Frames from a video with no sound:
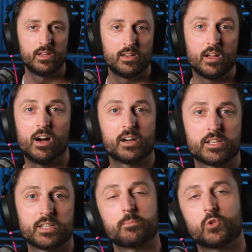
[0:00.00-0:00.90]
Now I'm going to
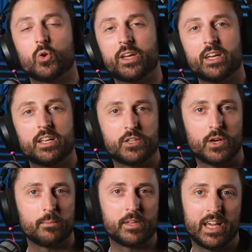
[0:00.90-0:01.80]
stop talking and
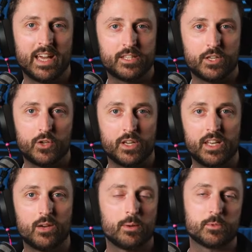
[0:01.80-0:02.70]
turn up the gain so you can
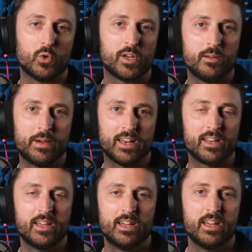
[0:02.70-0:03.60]
hear what I'm talking about,
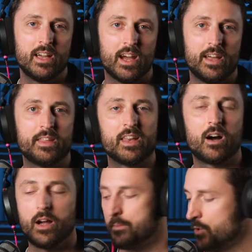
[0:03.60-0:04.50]
and then
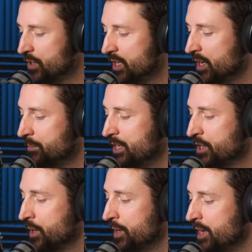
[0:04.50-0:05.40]
I am also going to be
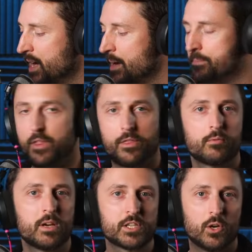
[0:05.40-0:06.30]
turning up the
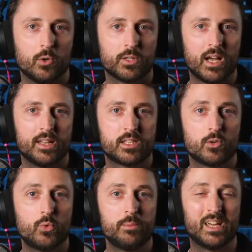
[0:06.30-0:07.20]
threshold until
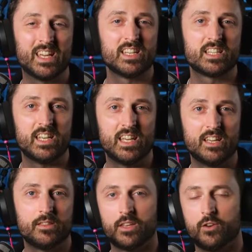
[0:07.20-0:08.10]
we begin to
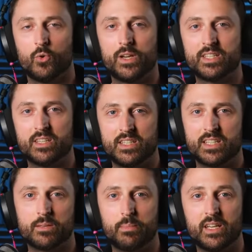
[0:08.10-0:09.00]
hear the noise
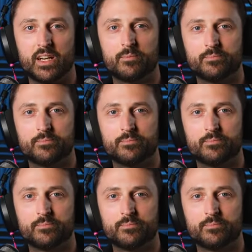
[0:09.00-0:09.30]
disappear.